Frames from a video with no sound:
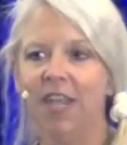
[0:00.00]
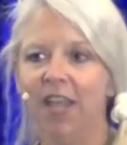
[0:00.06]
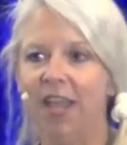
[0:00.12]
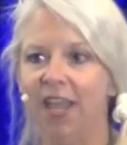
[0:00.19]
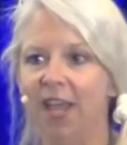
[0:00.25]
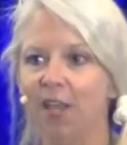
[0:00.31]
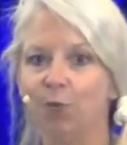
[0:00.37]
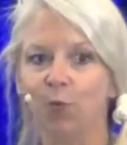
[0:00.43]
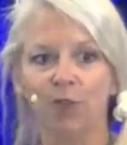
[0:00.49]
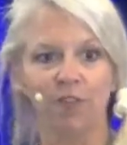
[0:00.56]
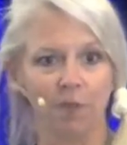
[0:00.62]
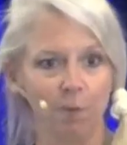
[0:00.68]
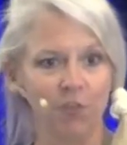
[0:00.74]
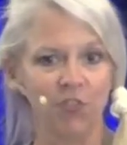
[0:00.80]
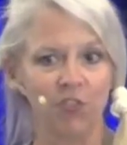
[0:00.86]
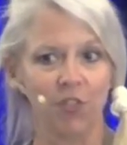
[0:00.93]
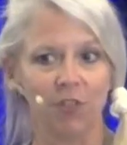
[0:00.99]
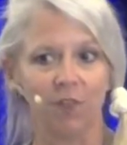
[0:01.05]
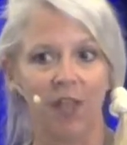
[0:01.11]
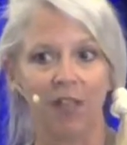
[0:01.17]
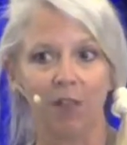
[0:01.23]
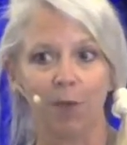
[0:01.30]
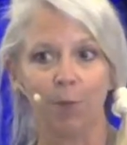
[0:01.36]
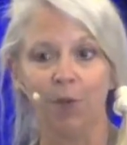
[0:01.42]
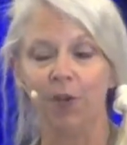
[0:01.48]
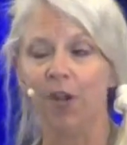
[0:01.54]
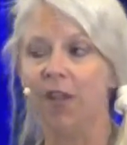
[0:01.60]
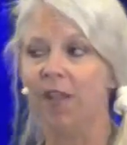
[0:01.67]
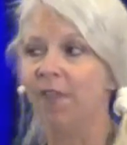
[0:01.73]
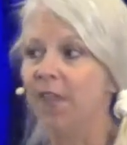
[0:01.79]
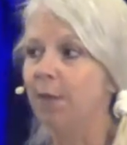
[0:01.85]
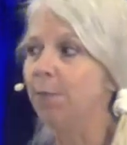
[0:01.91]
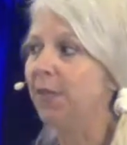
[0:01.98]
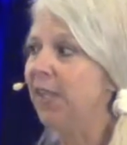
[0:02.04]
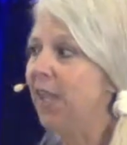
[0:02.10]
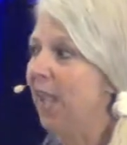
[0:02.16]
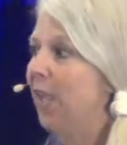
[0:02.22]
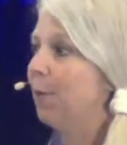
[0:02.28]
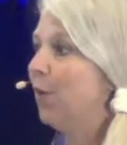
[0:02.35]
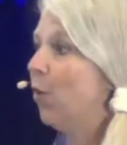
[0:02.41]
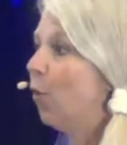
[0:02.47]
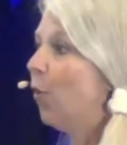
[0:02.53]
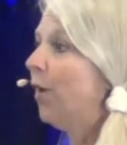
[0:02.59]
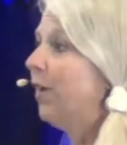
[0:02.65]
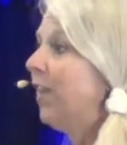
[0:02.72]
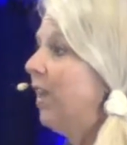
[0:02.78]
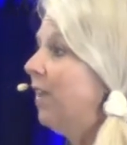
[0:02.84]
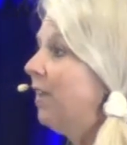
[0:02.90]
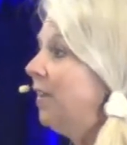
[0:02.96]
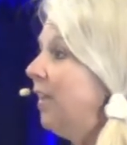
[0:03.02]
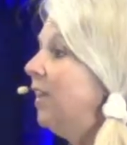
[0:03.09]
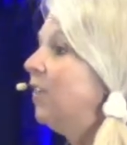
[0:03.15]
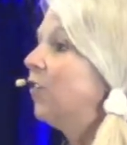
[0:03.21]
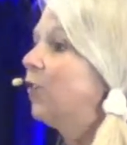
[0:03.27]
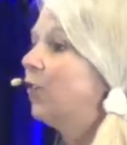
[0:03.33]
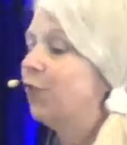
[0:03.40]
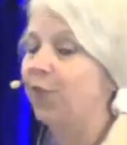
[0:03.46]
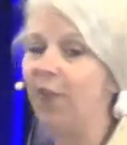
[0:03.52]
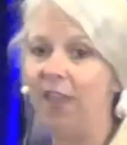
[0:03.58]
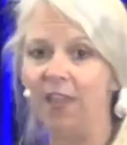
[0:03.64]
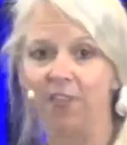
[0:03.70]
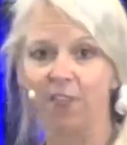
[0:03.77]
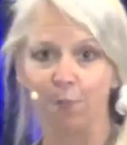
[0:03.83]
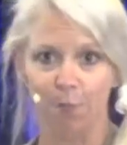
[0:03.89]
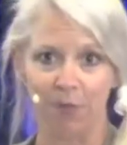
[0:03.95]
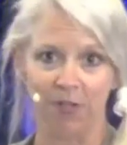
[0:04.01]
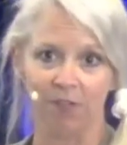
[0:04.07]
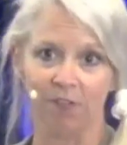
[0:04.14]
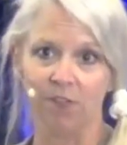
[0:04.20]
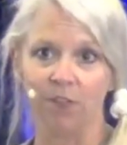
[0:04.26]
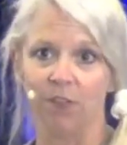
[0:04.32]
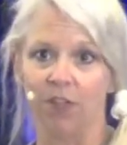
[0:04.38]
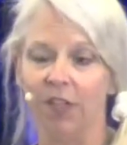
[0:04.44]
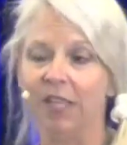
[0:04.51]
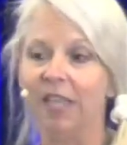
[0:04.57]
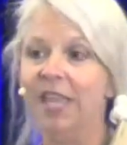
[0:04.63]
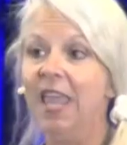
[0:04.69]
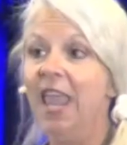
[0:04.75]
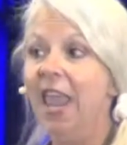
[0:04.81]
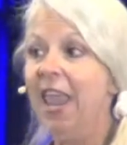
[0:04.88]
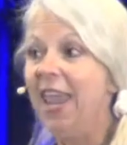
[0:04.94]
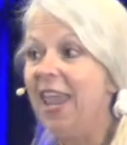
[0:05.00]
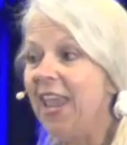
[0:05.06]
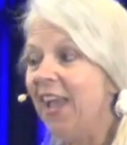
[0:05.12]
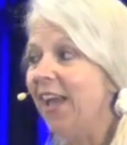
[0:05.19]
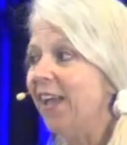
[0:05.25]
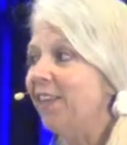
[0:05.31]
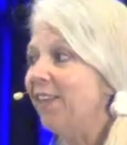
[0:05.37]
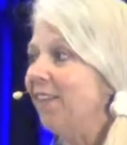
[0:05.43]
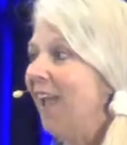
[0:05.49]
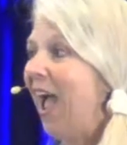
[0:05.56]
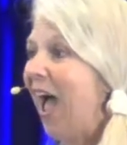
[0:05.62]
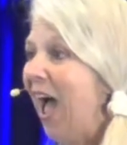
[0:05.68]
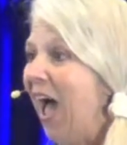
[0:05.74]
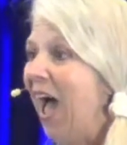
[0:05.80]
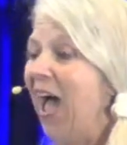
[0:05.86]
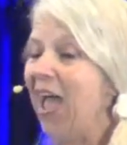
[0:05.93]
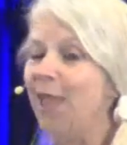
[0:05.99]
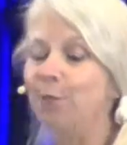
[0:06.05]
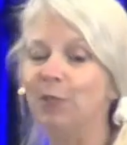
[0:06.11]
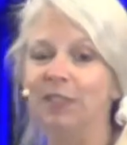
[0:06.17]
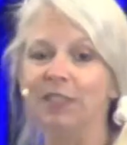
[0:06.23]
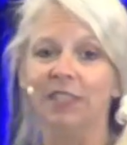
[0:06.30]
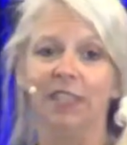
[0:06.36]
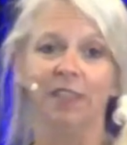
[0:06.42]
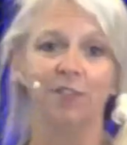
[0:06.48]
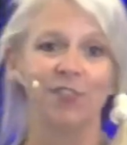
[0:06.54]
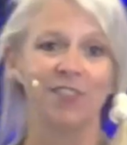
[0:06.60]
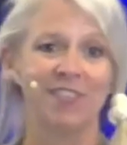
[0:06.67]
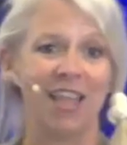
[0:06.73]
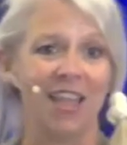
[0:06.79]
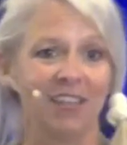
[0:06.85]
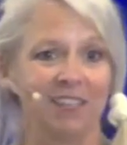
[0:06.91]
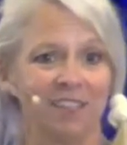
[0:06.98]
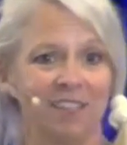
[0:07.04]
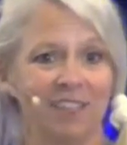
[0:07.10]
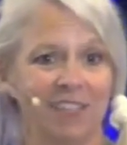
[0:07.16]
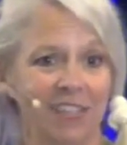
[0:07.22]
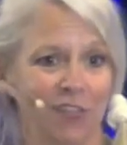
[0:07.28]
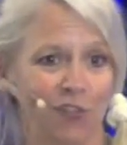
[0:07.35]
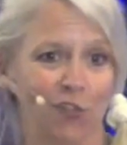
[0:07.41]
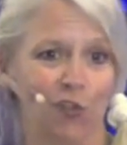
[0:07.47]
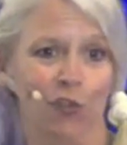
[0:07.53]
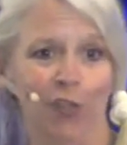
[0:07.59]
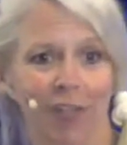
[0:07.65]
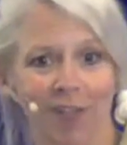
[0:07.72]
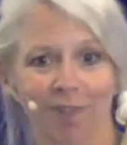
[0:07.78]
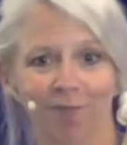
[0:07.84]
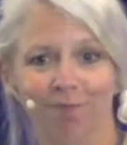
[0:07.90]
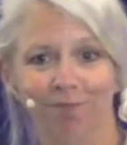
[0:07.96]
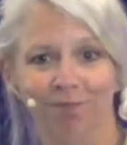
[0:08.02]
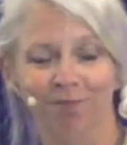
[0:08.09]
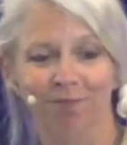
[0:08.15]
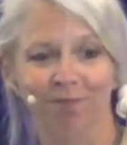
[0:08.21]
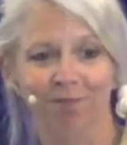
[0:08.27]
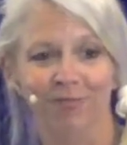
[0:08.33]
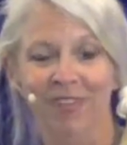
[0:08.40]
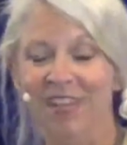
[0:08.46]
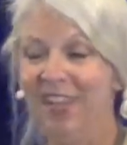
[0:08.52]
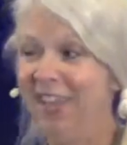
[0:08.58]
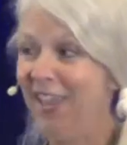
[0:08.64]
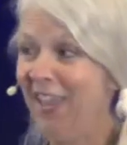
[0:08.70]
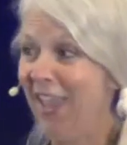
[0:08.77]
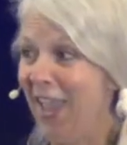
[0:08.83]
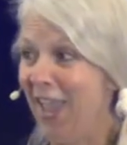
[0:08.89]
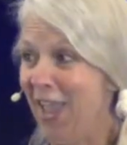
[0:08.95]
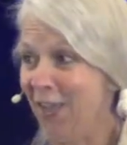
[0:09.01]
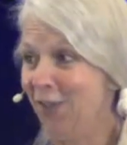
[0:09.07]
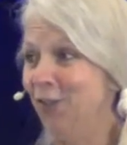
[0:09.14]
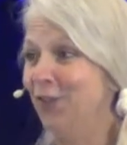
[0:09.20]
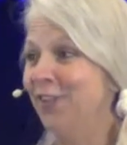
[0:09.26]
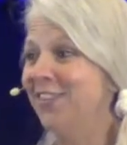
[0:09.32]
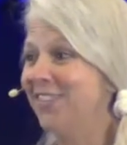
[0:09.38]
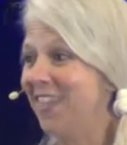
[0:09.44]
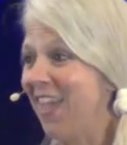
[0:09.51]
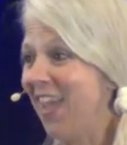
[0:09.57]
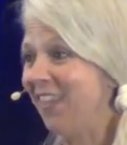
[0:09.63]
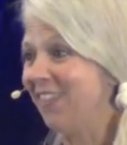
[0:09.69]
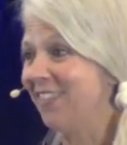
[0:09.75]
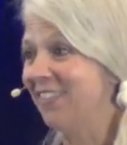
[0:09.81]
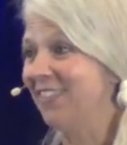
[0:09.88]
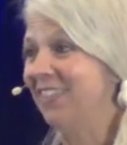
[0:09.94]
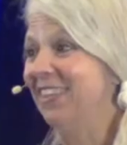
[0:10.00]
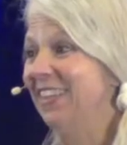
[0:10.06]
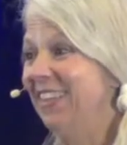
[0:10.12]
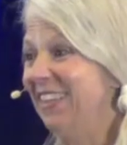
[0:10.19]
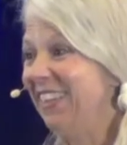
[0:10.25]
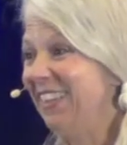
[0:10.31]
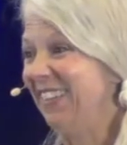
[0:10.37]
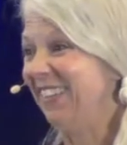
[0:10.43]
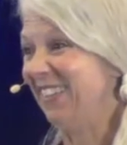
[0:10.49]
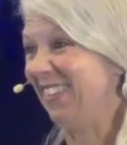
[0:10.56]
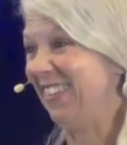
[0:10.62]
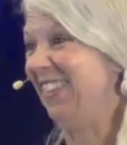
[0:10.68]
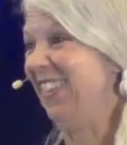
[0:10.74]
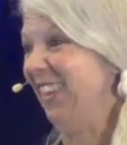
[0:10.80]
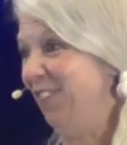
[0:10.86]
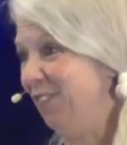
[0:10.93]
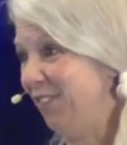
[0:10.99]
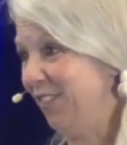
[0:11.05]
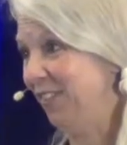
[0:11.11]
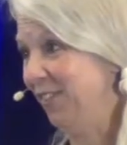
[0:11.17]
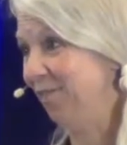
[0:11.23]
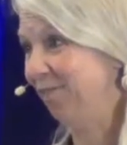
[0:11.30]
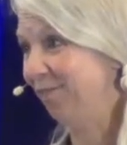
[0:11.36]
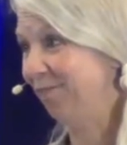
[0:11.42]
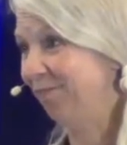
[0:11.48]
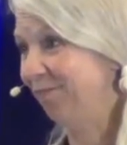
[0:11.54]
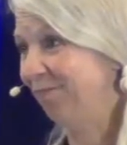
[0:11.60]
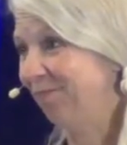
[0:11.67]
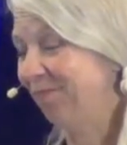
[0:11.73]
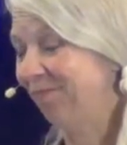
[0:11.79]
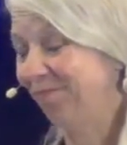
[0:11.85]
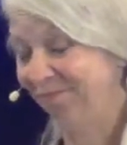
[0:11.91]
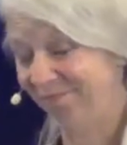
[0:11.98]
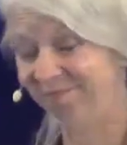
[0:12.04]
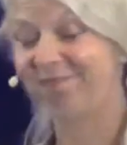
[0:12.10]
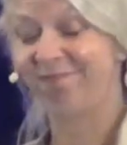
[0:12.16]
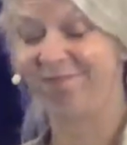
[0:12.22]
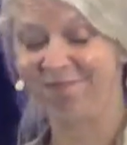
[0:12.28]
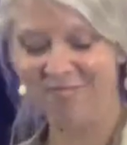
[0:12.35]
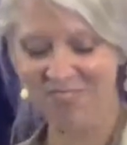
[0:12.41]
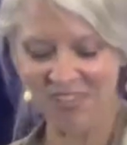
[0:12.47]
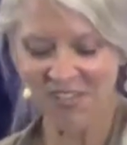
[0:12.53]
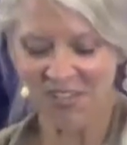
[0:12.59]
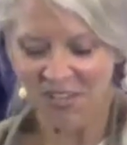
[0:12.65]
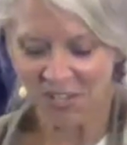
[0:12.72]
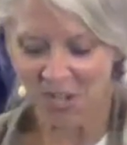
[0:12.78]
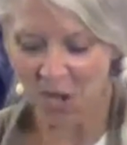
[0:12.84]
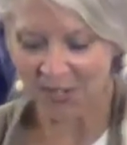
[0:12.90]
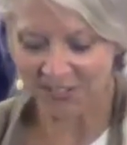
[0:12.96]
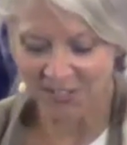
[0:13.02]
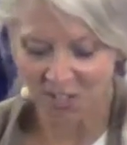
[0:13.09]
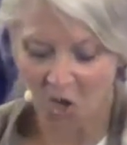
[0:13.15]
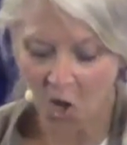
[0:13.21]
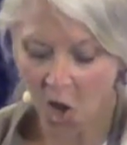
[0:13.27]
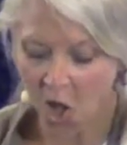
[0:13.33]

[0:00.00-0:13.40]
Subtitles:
and was a mission developer and then became an ordained interfaith minister. And I believe sex is good. And good sex is a gift. Now, I didn't